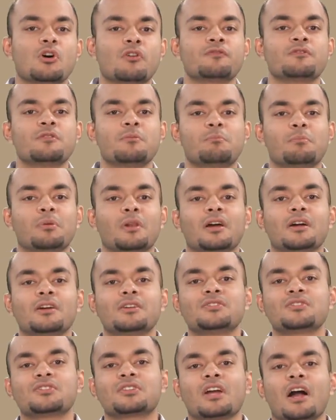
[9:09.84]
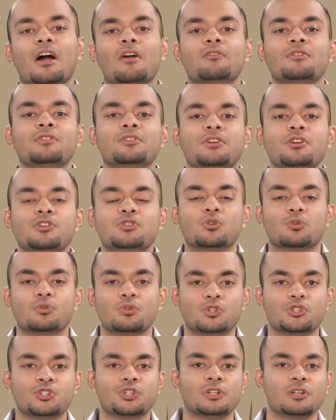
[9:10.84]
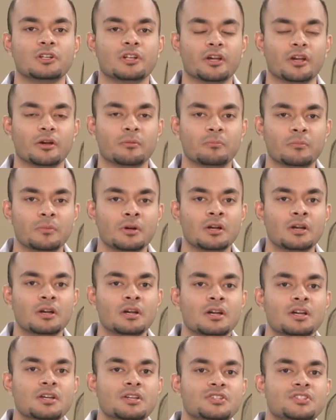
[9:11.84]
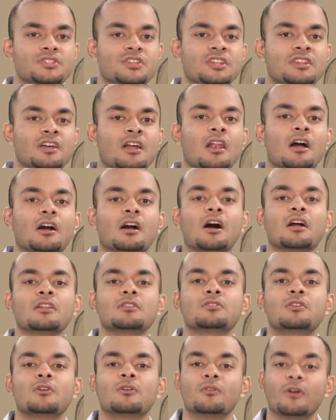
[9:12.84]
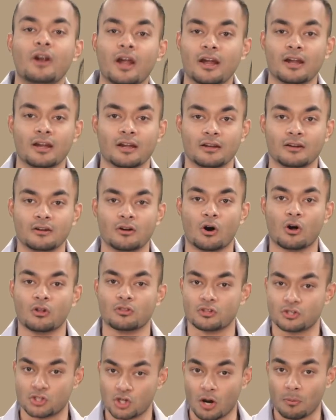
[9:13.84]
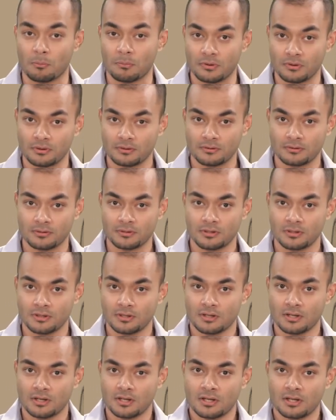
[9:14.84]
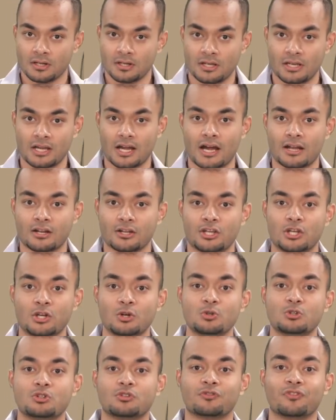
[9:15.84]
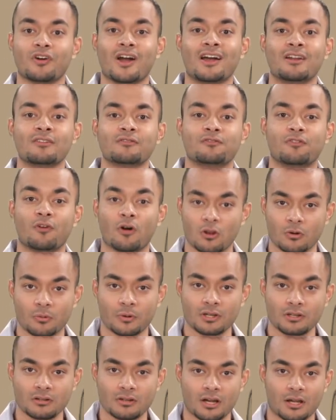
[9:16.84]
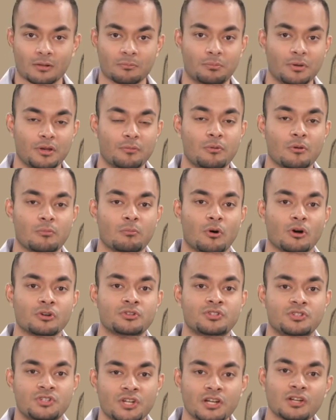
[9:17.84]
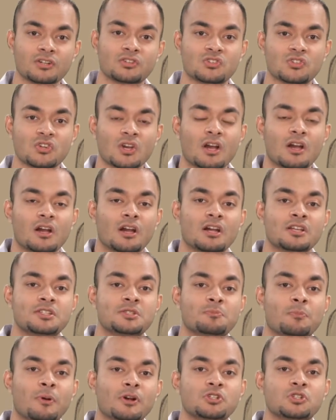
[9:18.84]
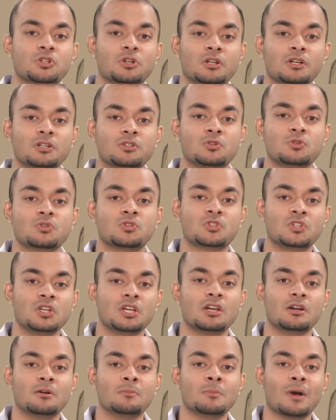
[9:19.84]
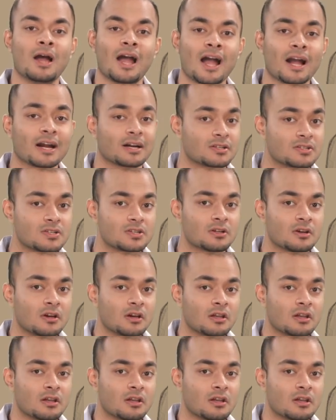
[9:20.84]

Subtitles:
of the plays carried his original name, Sitalakanta Ray, on the top. He had a huge fan following and people bought tickets especially to see him act.